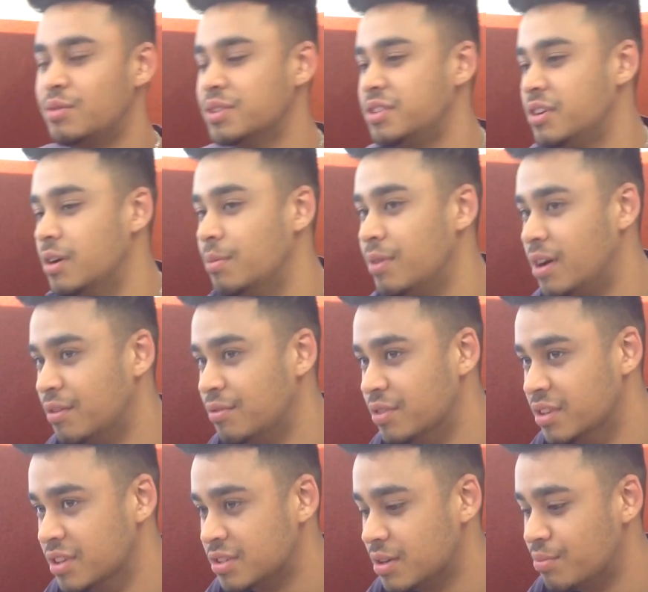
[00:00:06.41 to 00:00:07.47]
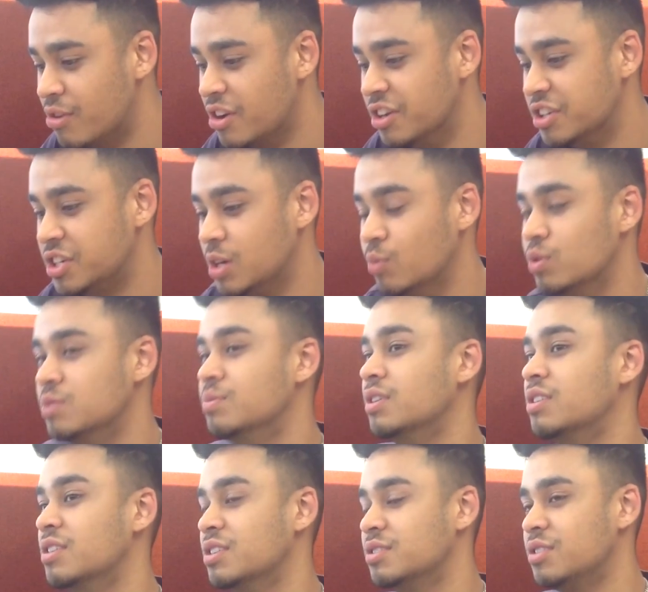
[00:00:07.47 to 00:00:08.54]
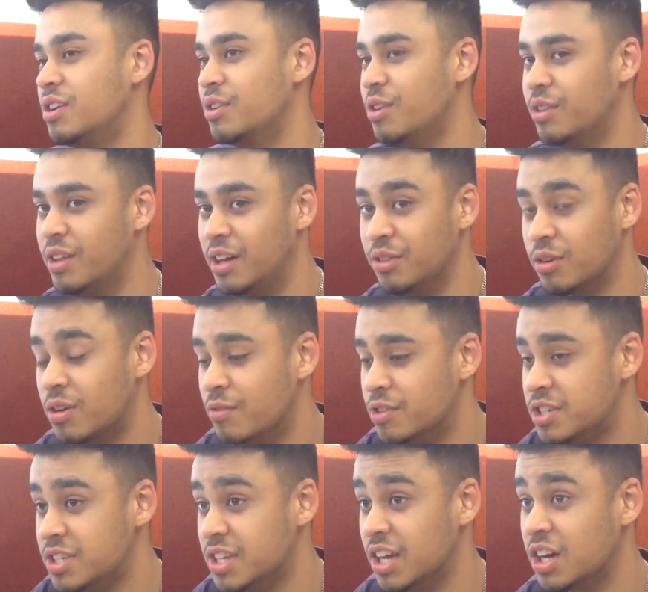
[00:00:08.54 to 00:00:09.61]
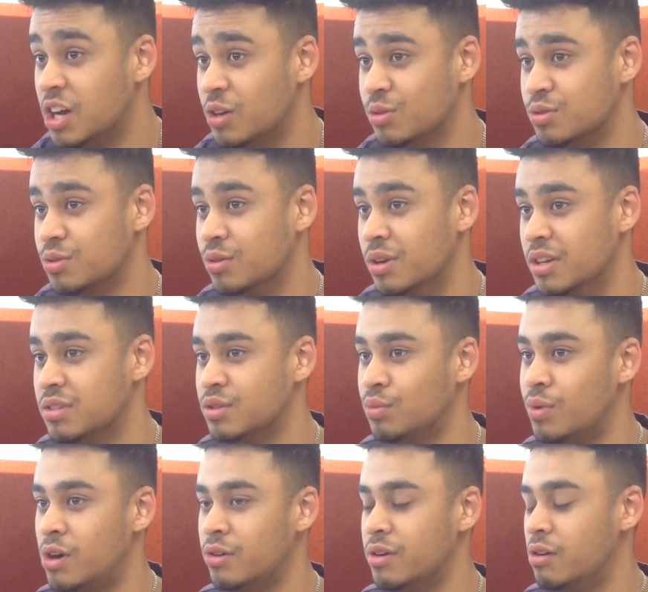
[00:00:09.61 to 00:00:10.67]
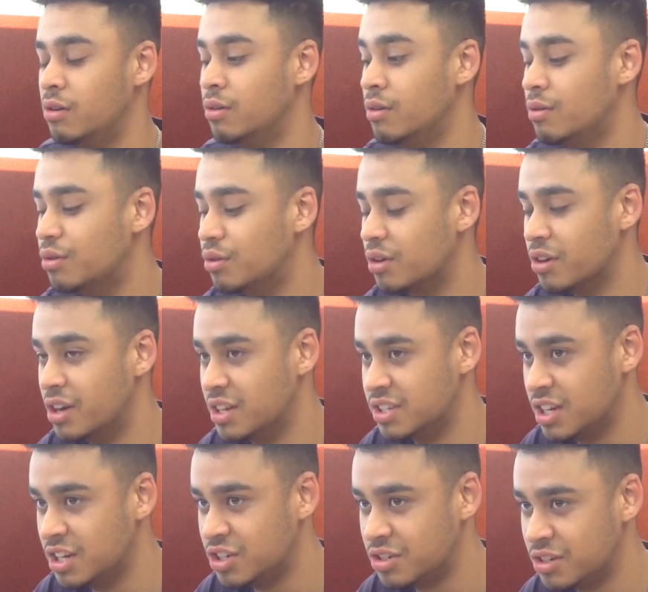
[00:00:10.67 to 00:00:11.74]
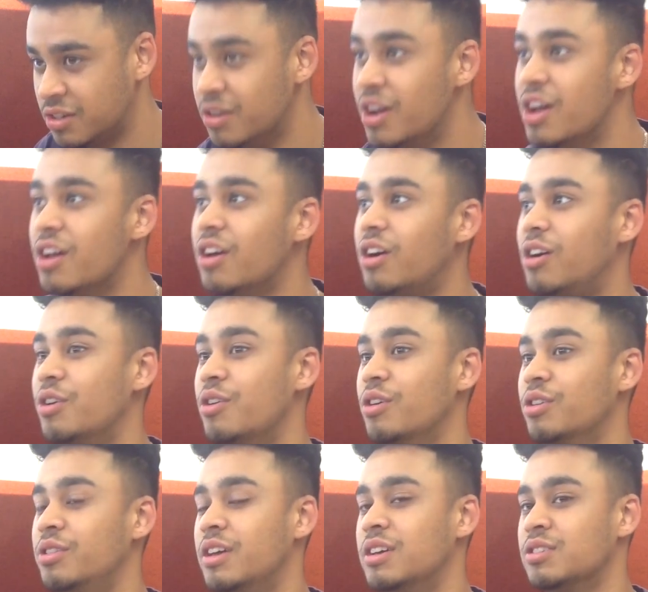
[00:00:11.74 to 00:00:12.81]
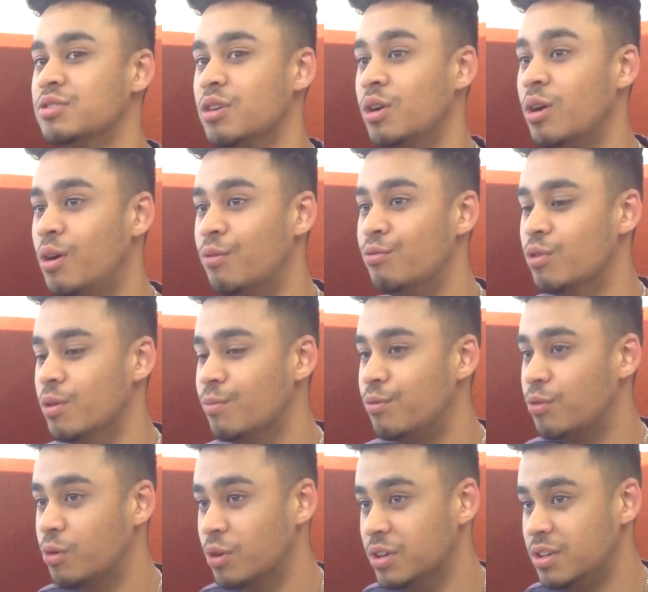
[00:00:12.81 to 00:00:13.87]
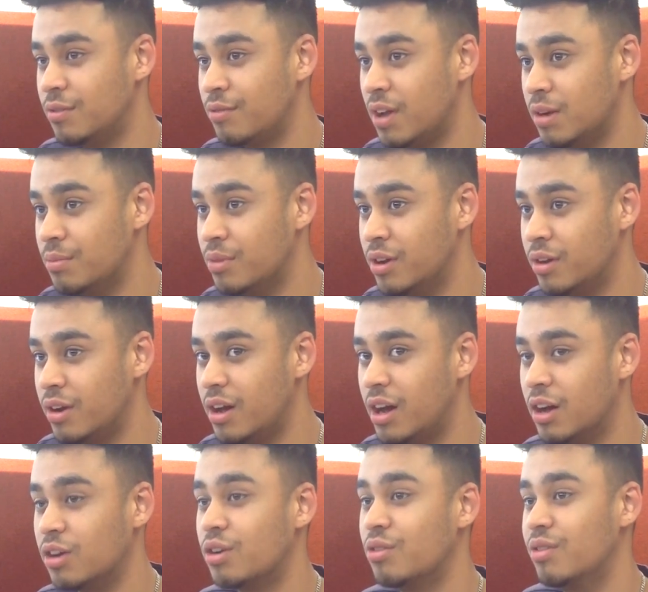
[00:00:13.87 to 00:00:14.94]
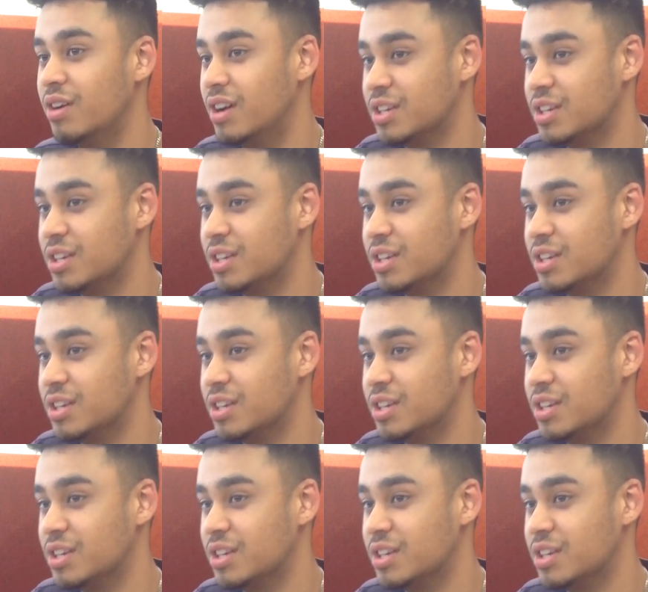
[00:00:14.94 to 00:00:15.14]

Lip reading: I wanted to apply for this apprenticeship is because I know that the Coventry City Council is a well-known organisation. I know there's a lot of room for development and career